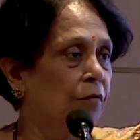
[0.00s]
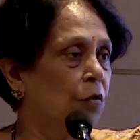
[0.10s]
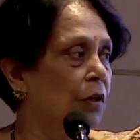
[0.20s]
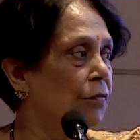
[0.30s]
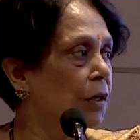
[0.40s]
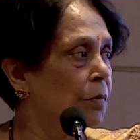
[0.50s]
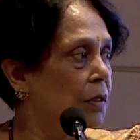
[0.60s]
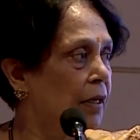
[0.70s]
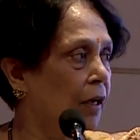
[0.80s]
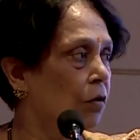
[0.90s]
to give them the
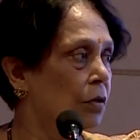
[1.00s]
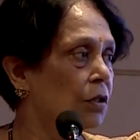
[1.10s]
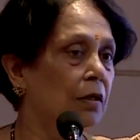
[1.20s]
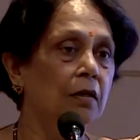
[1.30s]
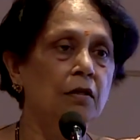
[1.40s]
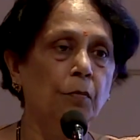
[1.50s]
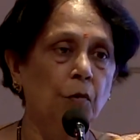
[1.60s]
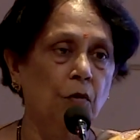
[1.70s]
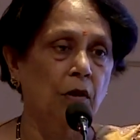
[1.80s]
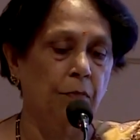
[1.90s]
psychological
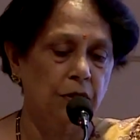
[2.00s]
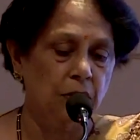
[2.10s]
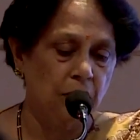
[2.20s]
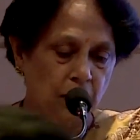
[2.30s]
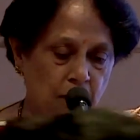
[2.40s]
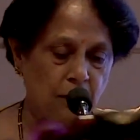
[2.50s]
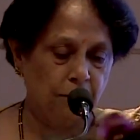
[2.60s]
support the patient need.